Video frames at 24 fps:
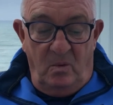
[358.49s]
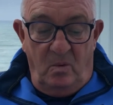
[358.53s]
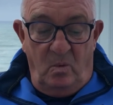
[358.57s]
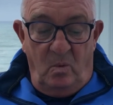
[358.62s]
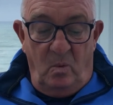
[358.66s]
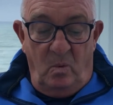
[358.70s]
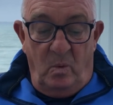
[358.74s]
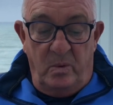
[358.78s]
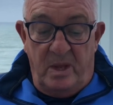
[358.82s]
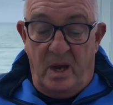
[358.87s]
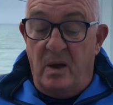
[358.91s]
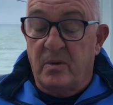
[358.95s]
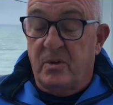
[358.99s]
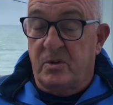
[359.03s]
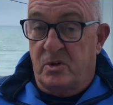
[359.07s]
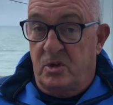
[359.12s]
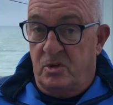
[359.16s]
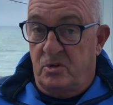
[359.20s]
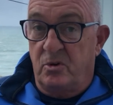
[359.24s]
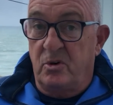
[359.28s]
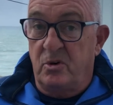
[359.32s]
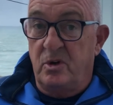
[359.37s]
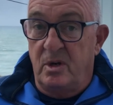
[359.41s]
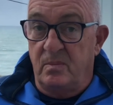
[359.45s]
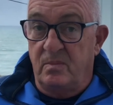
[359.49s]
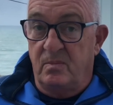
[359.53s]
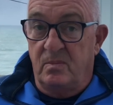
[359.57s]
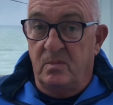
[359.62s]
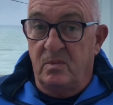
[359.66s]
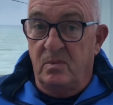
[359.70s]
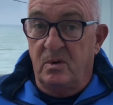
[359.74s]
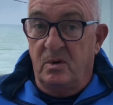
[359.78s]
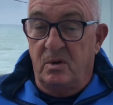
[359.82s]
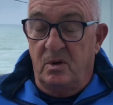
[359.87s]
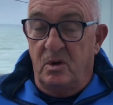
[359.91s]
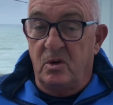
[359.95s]
Without the stream,
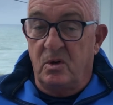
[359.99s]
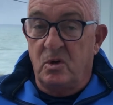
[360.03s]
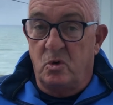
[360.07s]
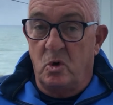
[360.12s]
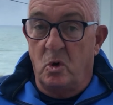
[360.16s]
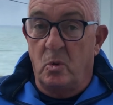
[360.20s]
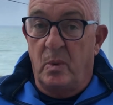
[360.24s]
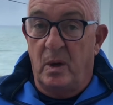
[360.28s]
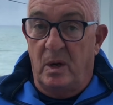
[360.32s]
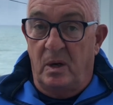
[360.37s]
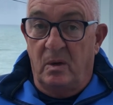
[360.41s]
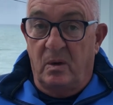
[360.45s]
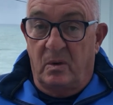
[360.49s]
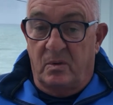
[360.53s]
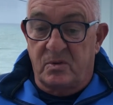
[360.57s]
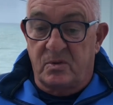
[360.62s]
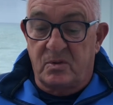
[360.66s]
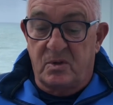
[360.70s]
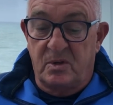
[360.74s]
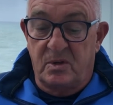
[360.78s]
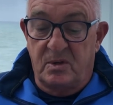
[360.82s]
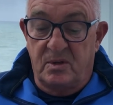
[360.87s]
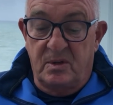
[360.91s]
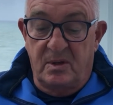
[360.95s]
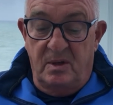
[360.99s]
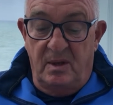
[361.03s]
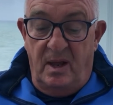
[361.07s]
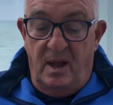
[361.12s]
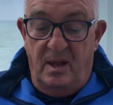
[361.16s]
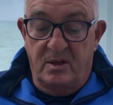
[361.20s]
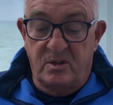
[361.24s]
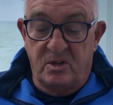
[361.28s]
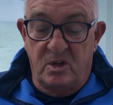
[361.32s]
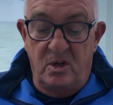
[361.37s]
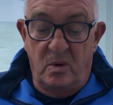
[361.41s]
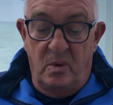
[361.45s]
she would be lost
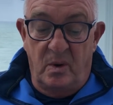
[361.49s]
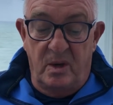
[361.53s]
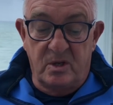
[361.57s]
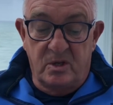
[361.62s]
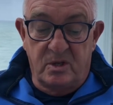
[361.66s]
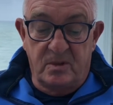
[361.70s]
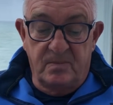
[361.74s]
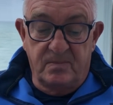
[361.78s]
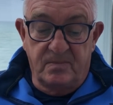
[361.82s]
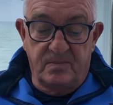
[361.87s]
and knew it.